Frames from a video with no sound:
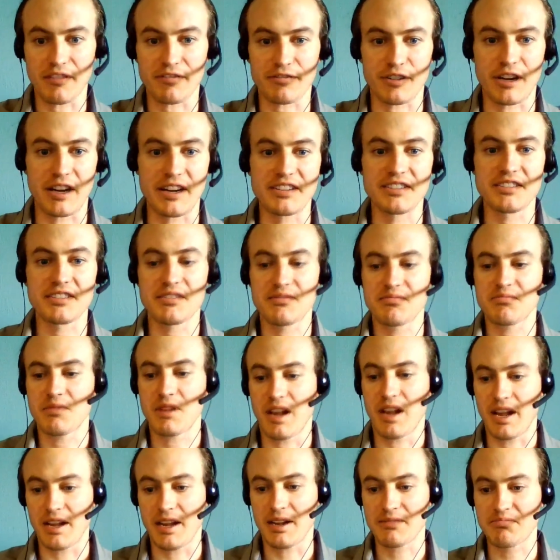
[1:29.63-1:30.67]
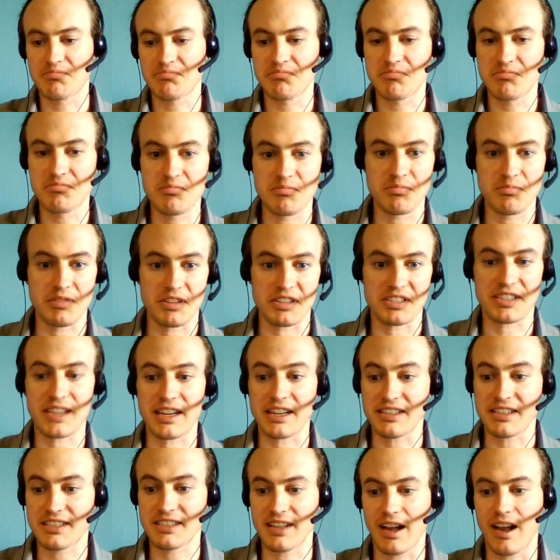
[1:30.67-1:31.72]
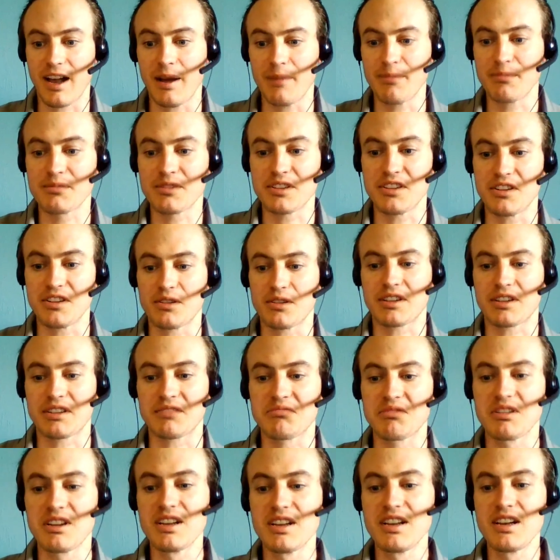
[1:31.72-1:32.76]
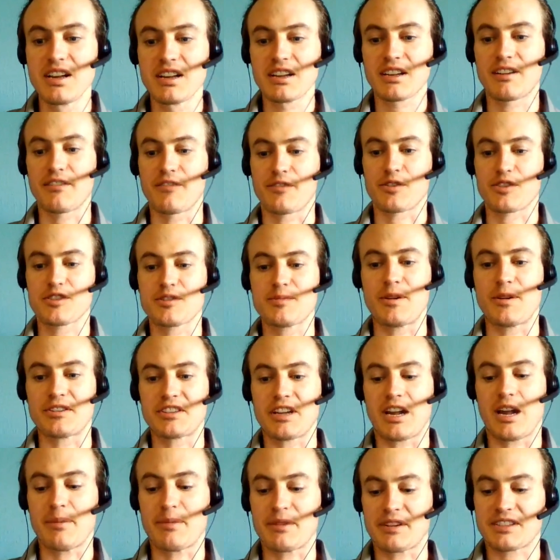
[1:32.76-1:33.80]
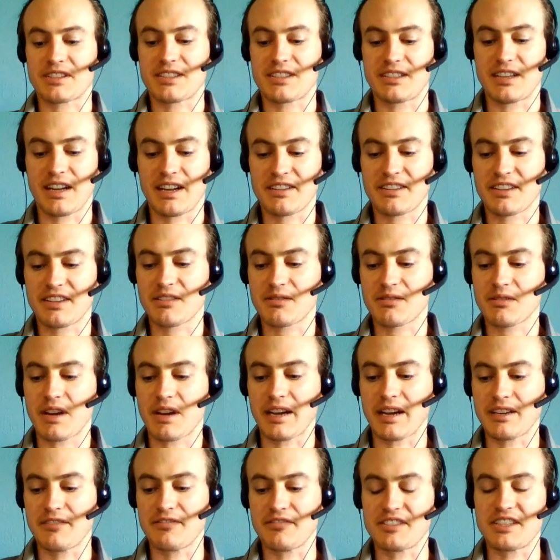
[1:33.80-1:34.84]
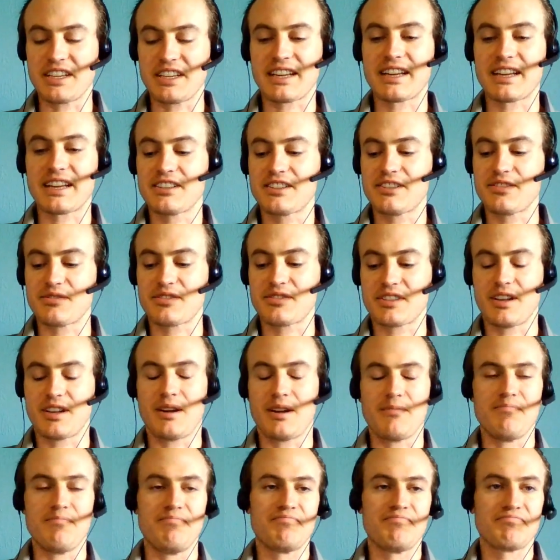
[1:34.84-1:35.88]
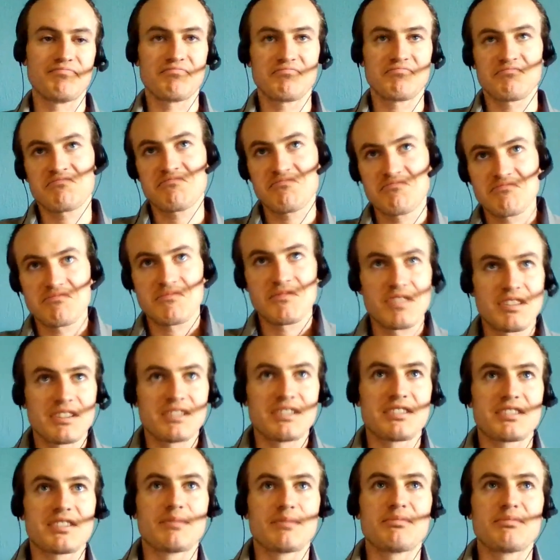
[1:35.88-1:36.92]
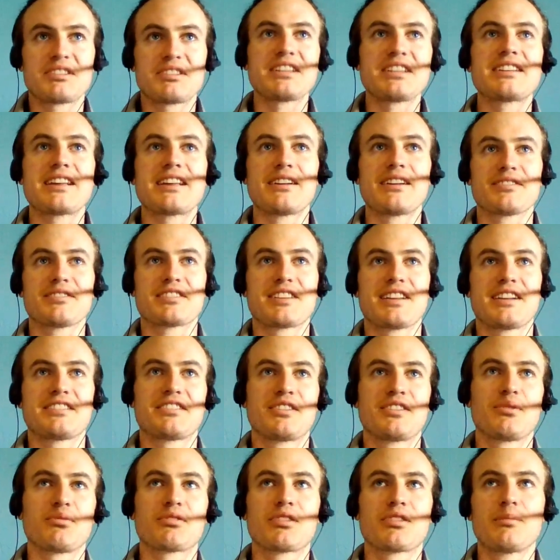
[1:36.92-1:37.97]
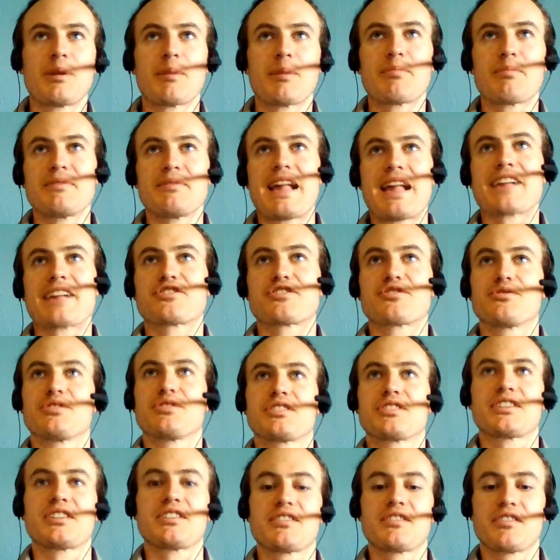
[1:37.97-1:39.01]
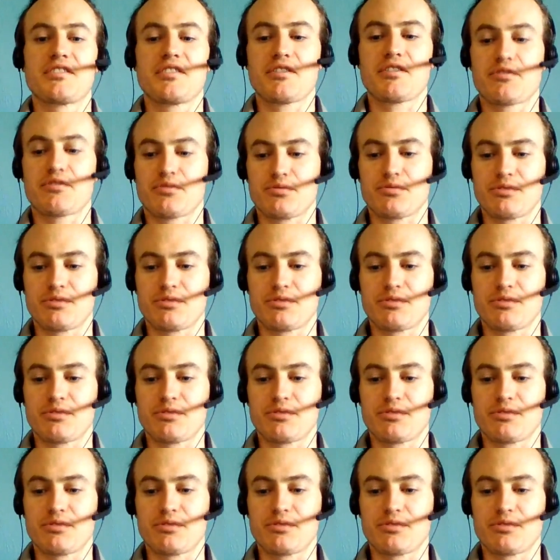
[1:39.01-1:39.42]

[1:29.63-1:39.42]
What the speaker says: a friend, in this case Tom, can converse about topics, and I think kind of dig into some details that don't come up naturally through